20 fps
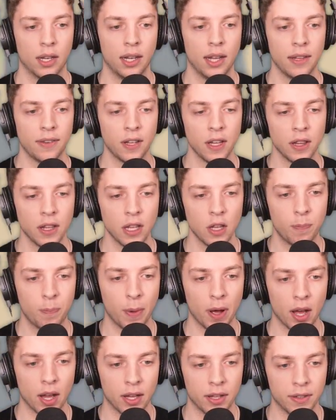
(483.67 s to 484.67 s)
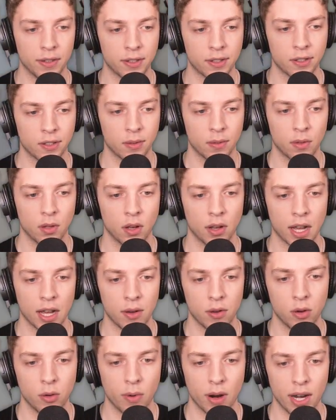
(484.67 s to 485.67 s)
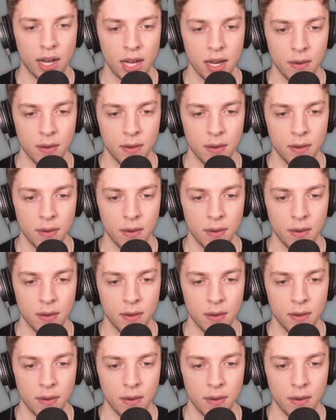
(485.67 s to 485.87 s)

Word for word: let's hit we these buttons. buttons. Okay, you ready?